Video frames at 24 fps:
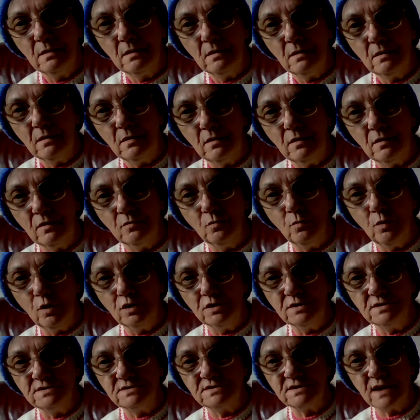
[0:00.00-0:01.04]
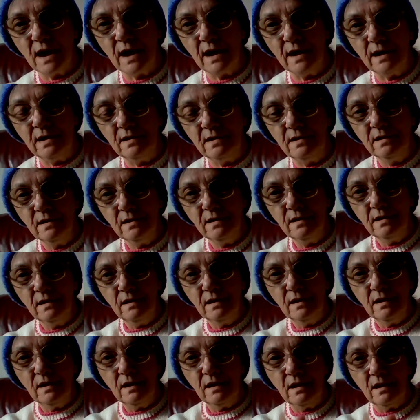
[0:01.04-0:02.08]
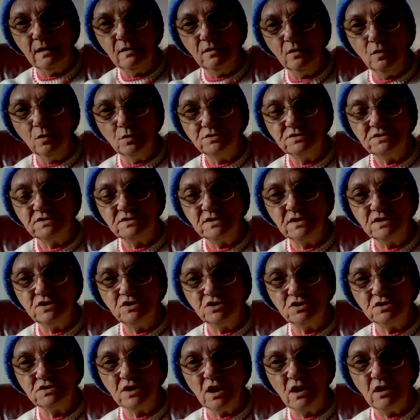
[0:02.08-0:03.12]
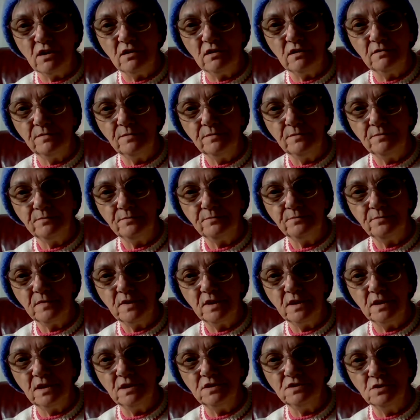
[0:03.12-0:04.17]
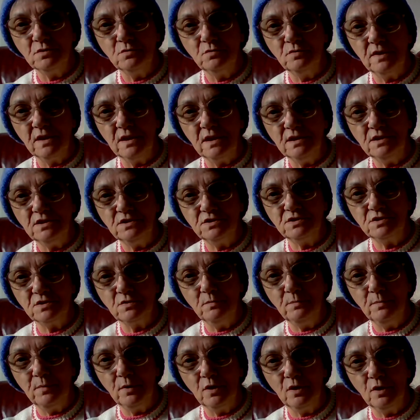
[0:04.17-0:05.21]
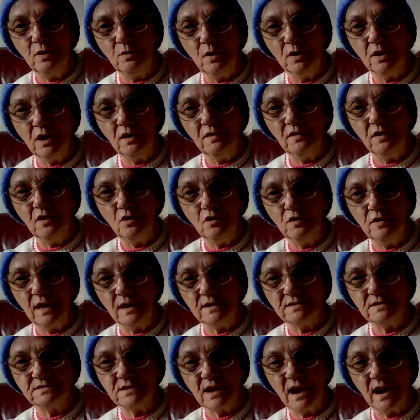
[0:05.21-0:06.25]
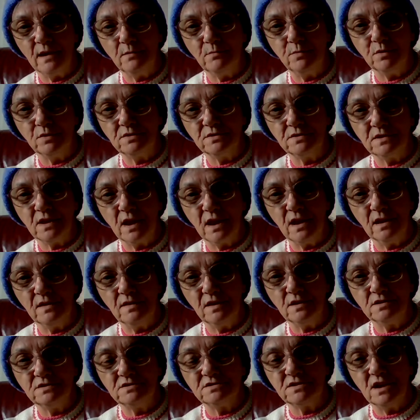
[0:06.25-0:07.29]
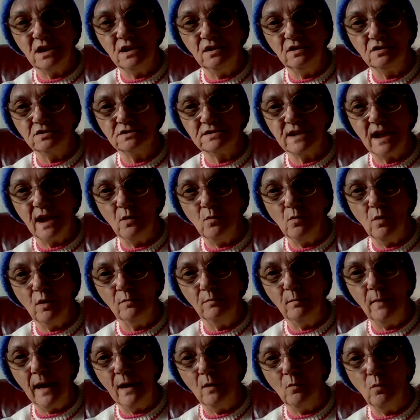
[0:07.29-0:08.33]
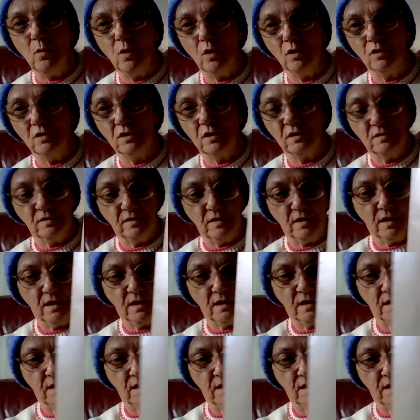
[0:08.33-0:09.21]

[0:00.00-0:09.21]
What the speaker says: on one side. And those stitches are, you do the knit two, purl one on the other side, but that still looks like one by one on the